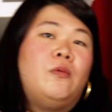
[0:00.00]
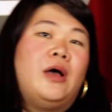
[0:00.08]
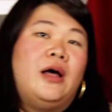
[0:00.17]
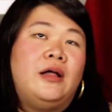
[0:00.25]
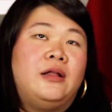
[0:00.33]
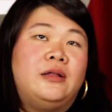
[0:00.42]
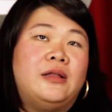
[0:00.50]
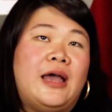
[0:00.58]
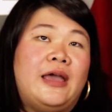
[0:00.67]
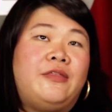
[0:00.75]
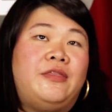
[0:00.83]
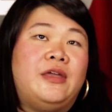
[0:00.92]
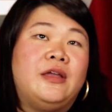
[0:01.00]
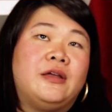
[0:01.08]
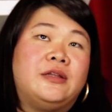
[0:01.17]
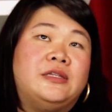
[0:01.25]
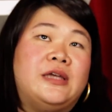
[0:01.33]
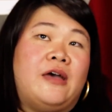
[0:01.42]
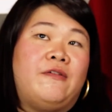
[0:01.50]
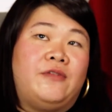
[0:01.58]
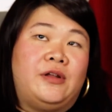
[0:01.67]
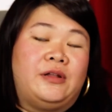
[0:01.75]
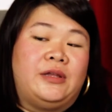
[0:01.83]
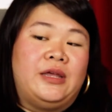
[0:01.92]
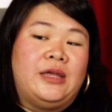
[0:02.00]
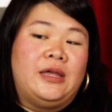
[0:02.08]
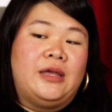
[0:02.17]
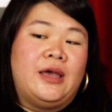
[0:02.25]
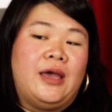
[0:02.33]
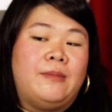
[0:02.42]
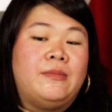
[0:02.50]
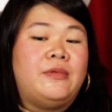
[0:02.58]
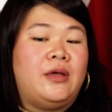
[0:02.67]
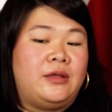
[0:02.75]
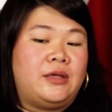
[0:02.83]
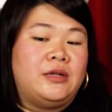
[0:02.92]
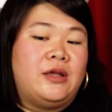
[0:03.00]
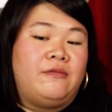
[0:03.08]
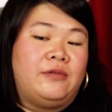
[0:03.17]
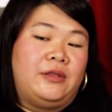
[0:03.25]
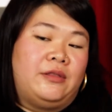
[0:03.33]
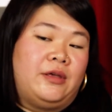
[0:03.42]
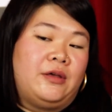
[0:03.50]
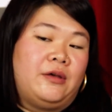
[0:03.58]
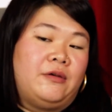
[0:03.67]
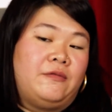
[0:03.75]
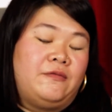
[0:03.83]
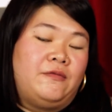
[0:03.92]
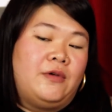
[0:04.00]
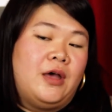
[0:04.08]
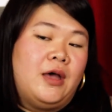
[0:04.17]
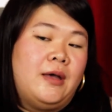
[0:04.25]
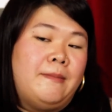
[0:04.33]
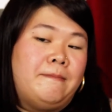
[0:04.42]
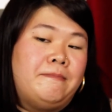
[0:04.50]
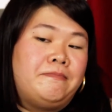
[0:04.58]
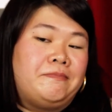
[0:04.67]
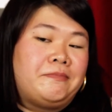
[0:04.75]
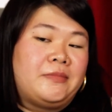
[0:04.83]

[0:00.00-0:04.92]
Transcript: well, I think definitely I, I can definitely think of. Um,